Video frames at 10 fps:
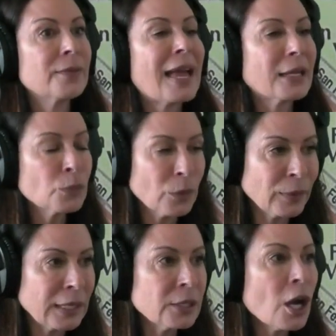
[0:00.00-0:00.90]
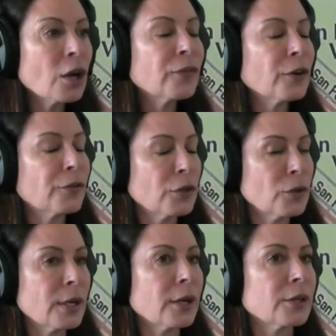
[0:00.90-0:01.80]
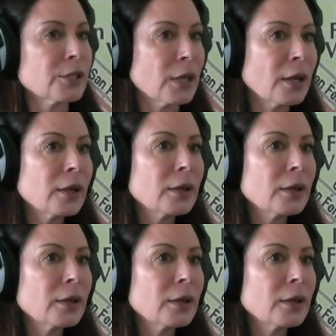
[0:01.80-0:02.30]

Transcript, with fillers: That's when we didn't talk for a few years.